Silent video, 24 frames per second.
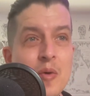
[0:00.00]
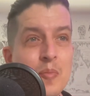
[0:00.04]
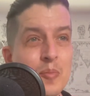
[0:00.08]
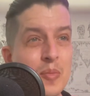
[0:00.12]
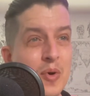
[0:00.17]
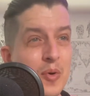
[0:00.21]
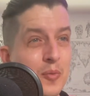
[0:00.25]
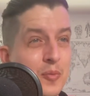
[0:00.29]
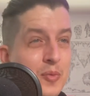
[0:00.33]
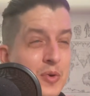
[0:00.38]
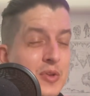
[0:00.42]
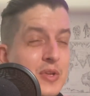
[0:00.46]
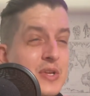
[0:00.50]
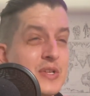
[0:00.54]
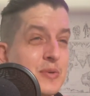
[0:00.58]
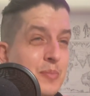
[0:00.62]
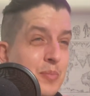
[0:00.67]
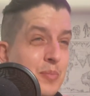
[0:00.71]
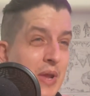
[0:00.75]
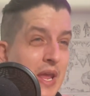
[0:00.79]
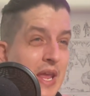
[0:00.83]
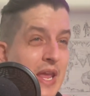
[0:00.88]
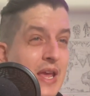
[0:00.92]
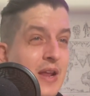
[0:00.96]
but really
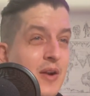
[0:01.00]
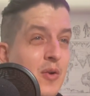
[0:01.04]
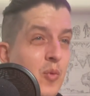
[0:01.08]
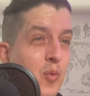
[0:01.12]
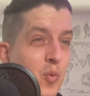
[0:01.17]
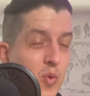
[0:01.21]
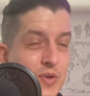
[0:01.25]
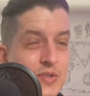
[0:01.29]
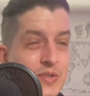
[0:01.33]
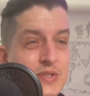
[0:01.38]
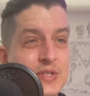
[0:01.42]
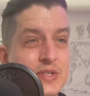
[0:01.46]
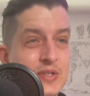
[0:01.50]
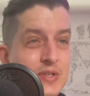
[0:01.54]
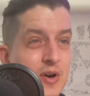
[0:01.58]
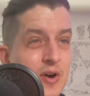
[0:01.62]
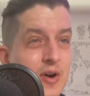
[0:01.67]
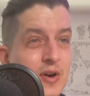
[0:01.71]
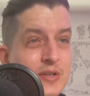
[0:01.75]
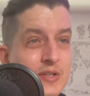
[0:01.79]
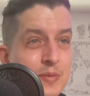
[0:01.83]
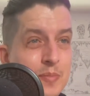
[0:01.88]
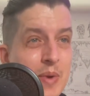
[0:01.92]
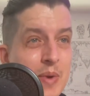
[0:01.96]
Japan wasn't
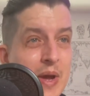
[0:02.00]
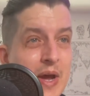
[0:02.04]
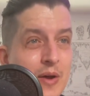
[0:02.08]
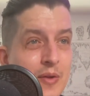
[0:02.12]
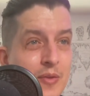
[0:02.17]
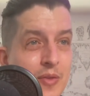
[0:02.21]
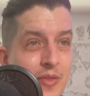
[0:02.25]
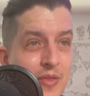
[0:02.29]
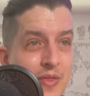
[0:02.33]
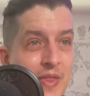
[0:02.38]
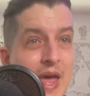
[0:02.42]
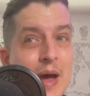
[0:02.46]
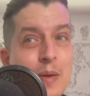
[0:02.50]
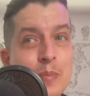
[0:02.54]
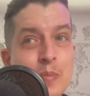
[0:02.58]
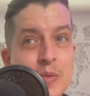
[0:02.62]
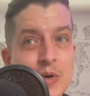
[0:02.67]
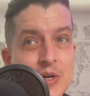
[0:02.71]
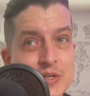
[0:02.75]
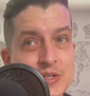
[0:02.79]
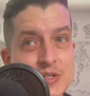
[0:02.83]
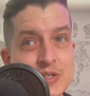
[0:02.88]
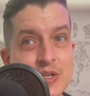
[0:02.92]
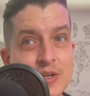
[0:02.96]
talked about that
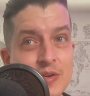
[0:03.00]
much.